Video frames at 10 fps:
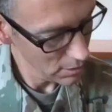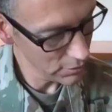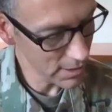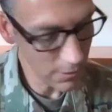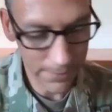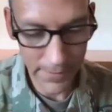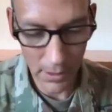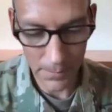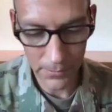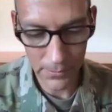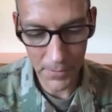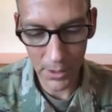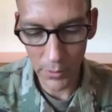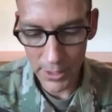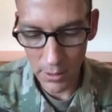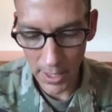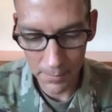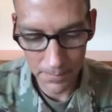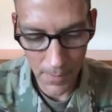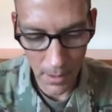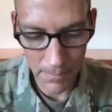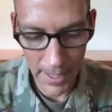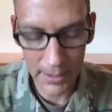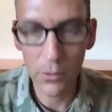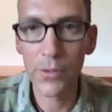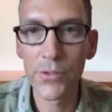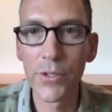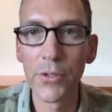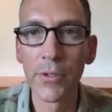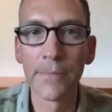Lieutenant Phillips, I'm going to redirect back towards you.